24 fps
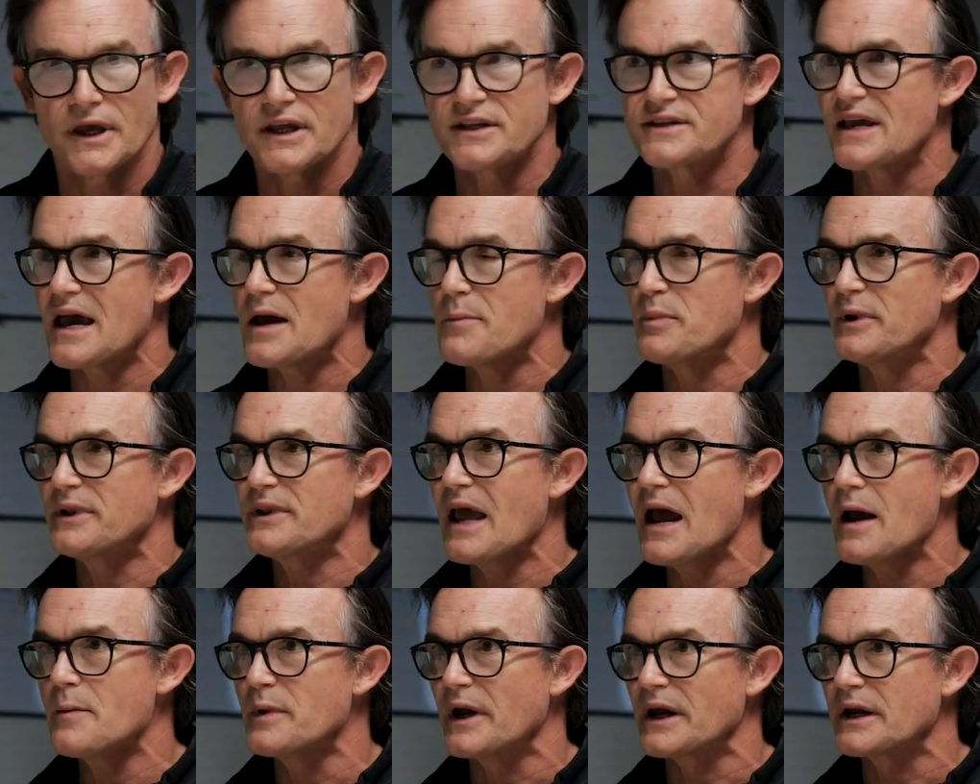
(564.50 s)
It's
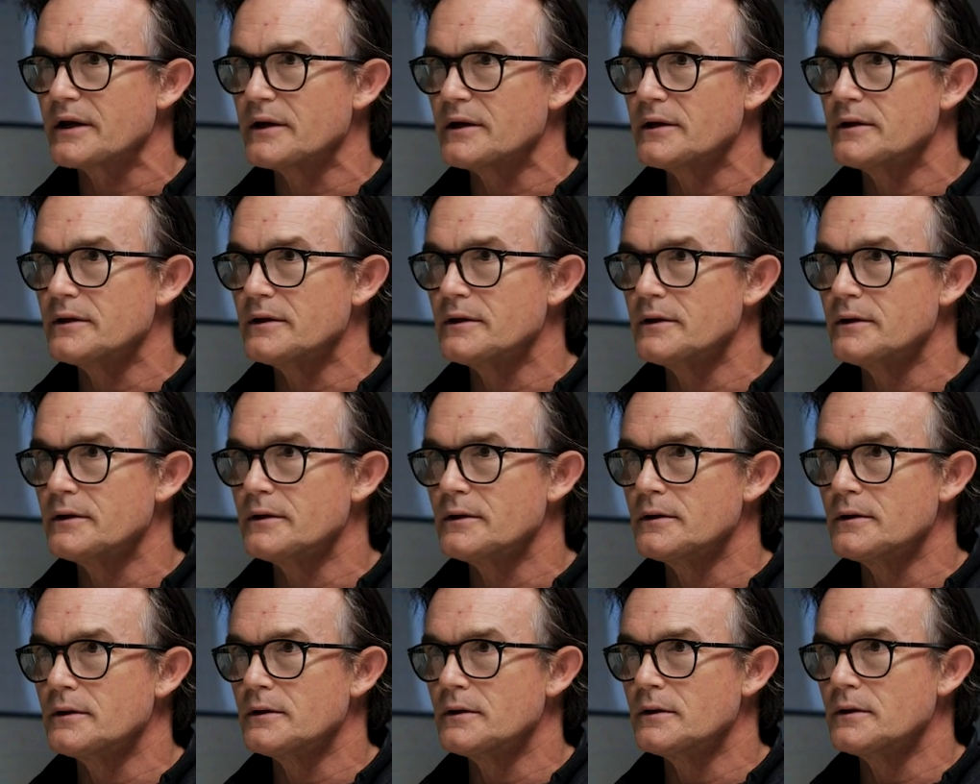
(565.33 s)
epidemic.
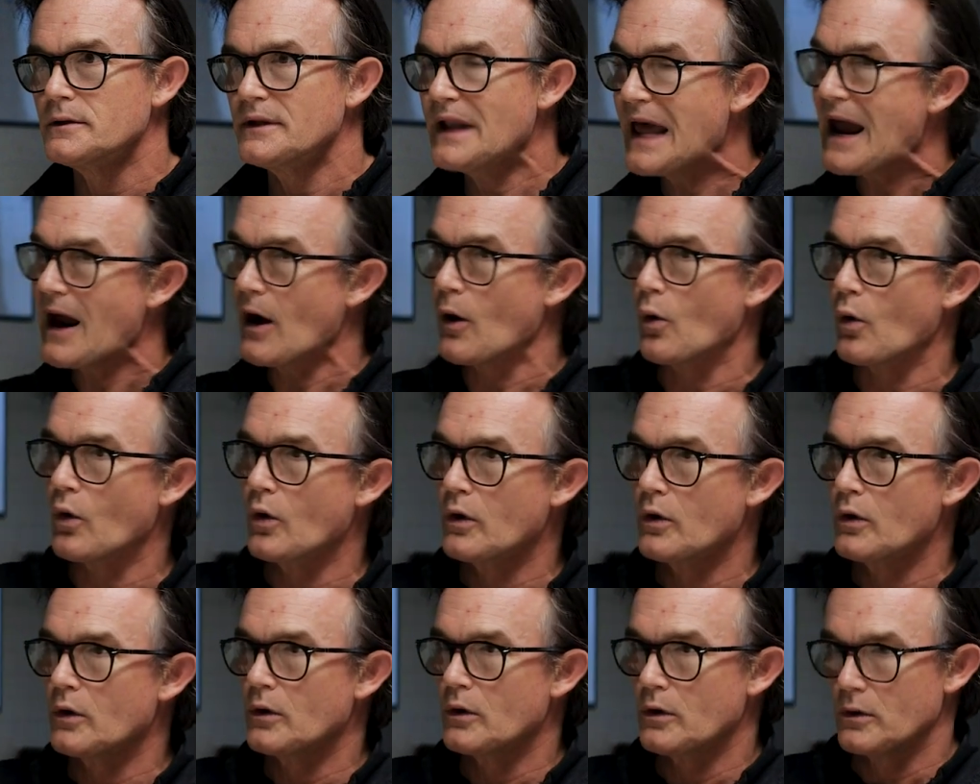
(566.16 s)
Now,
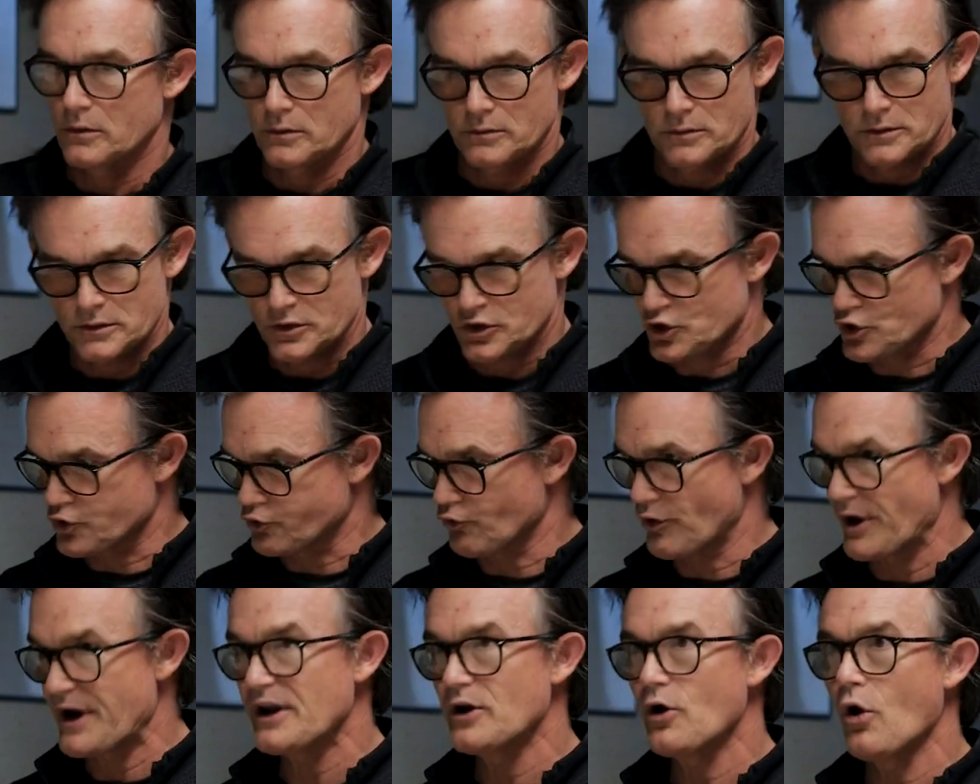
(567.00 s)

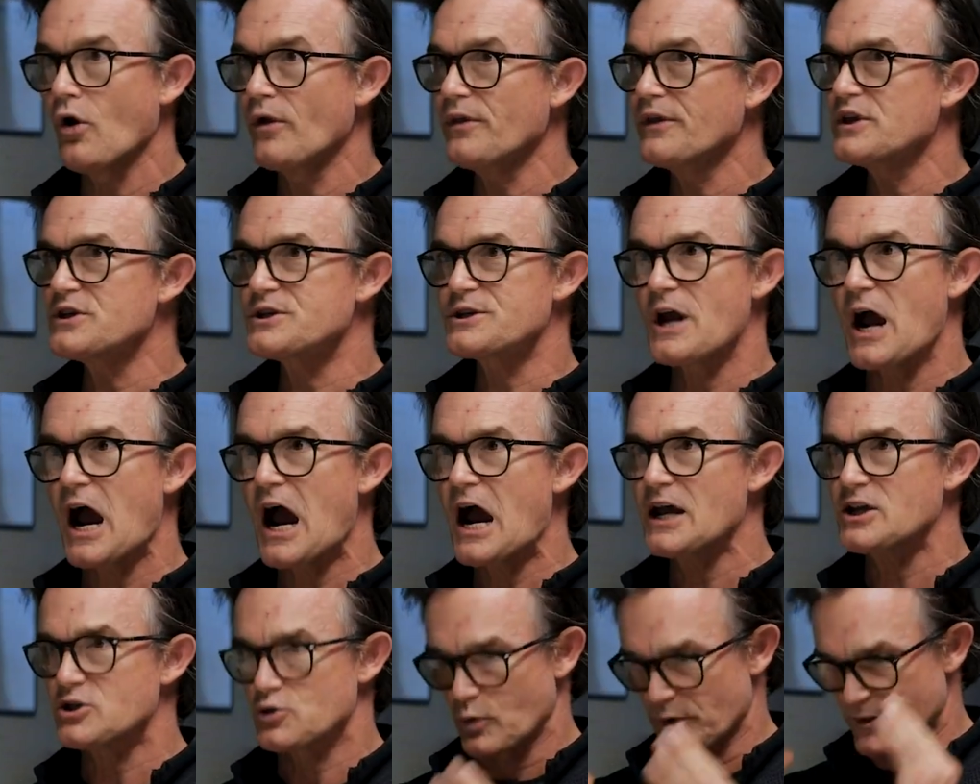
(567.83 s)
train all these
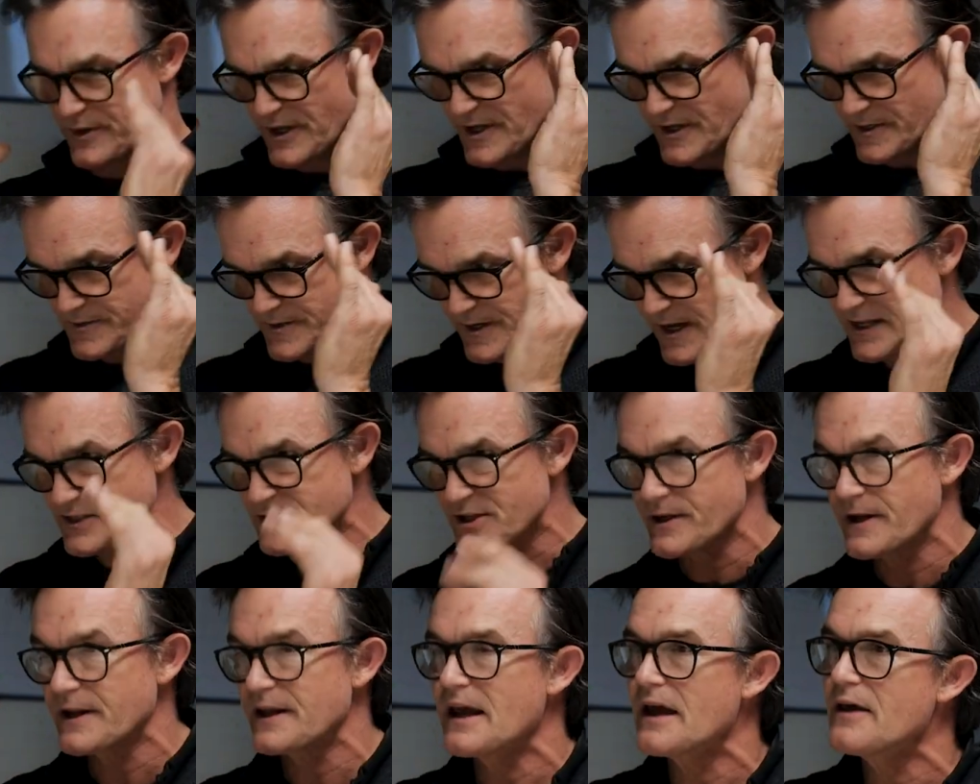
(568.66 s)
guys with the
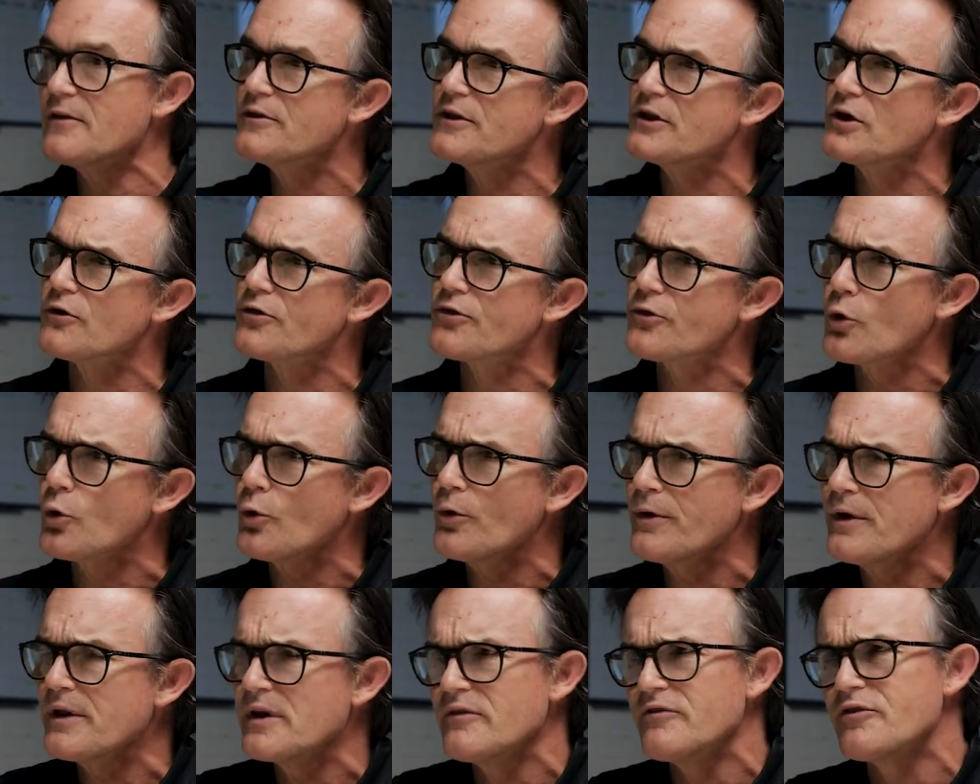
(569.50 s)
intensity and the
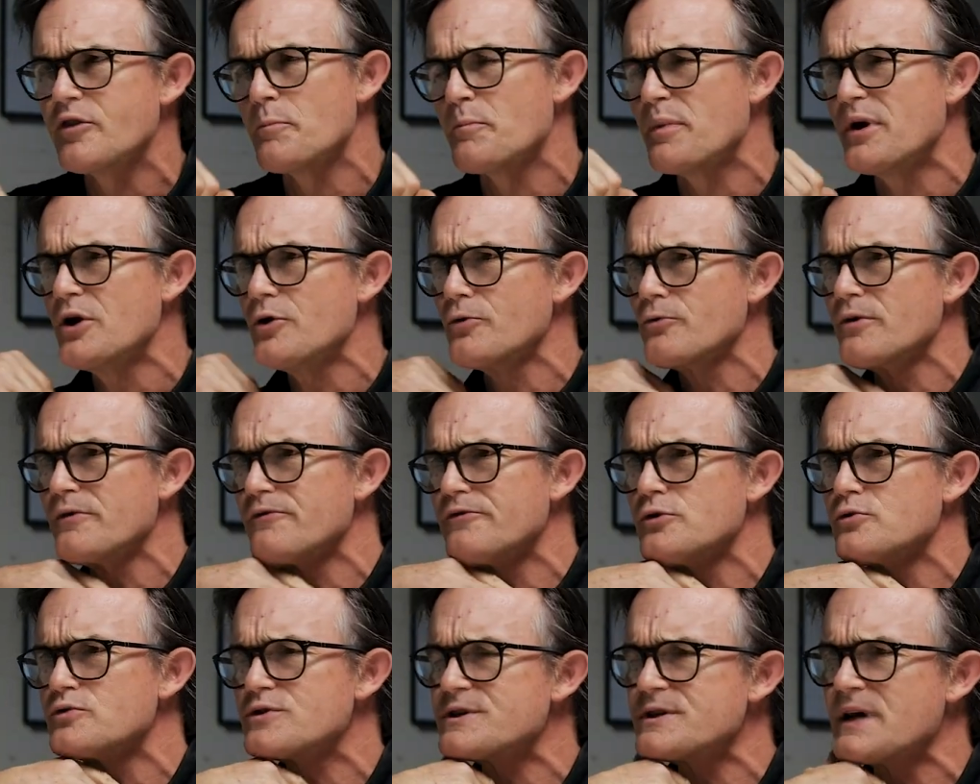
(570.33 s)
authority of the
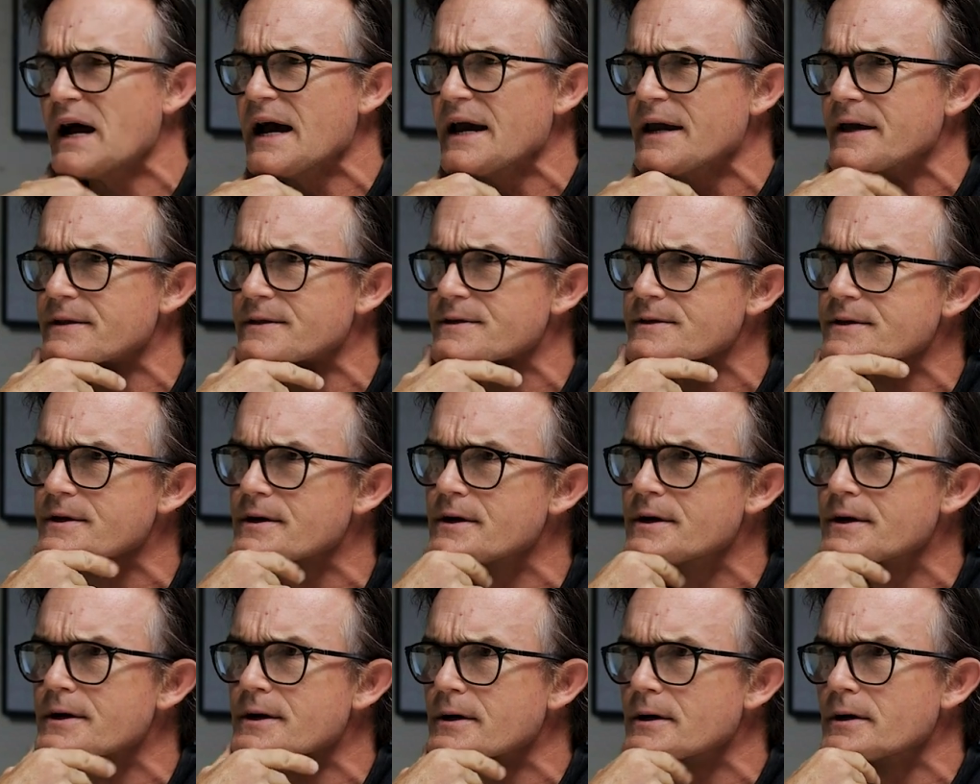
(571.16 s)
peer-reviewed science.
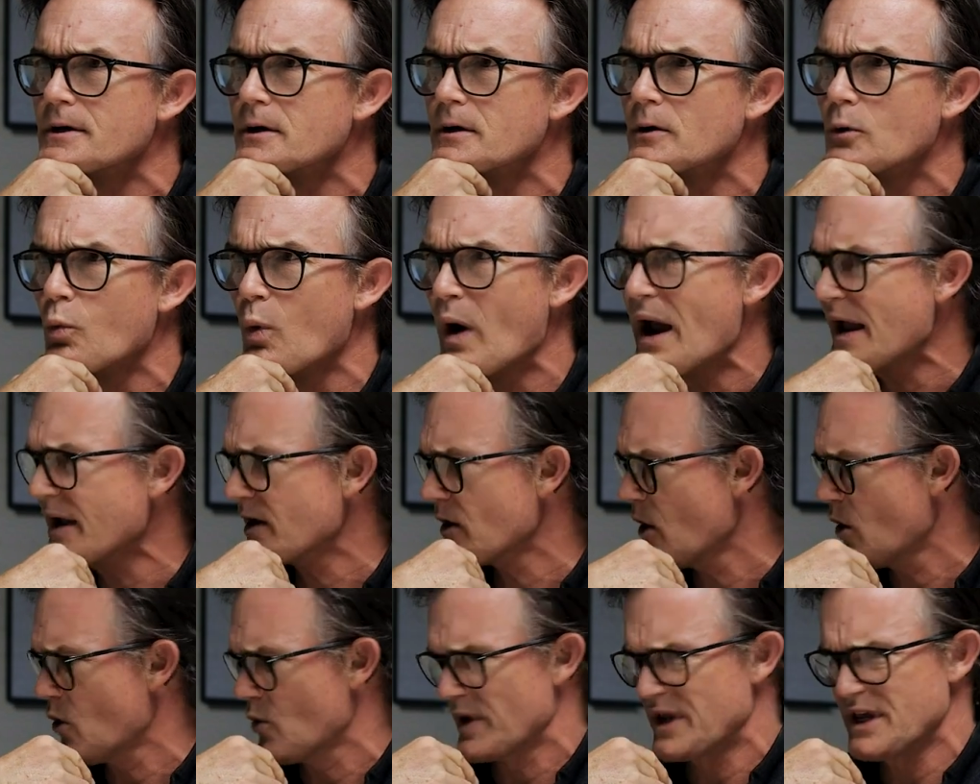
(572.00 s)
Weck,
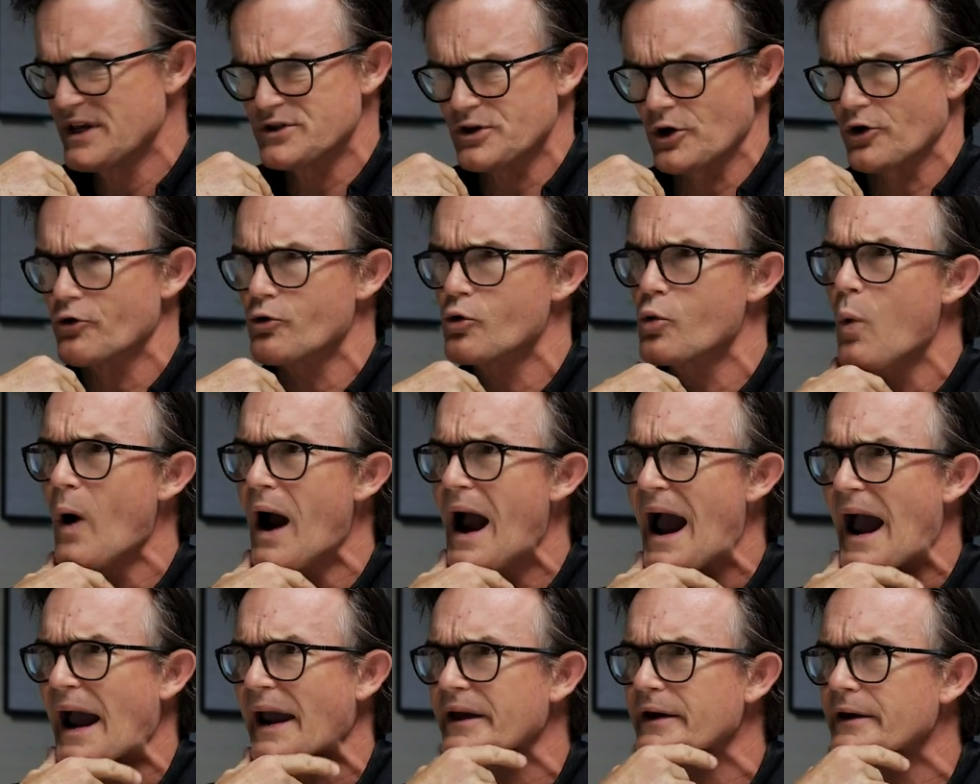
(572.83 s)
oh, he's a
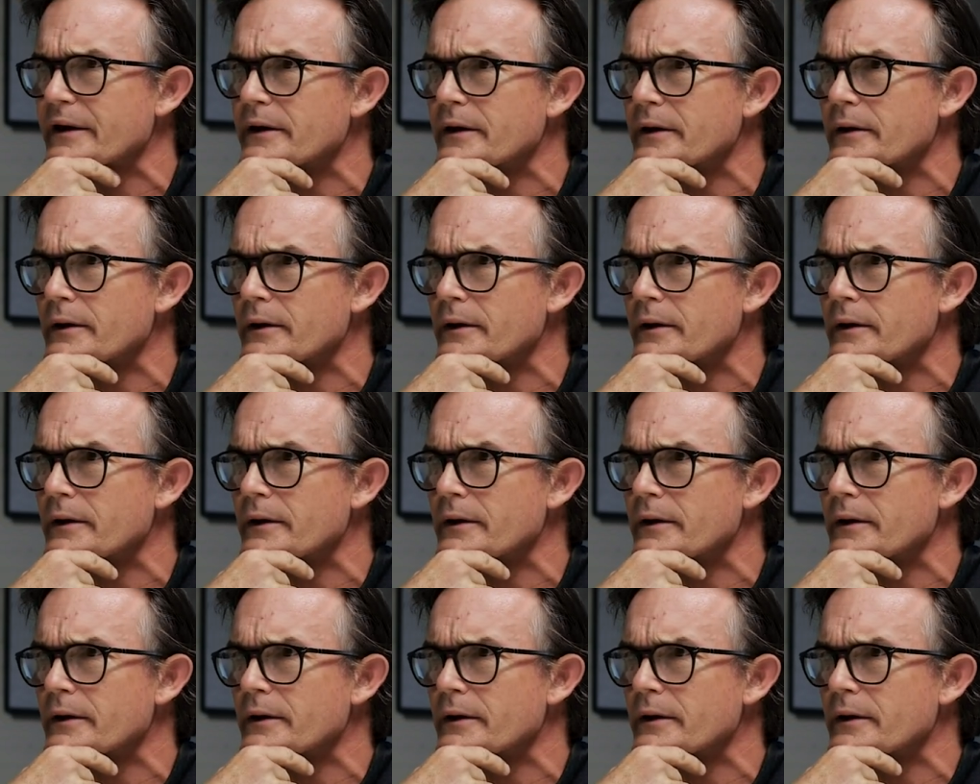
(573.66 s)
quack.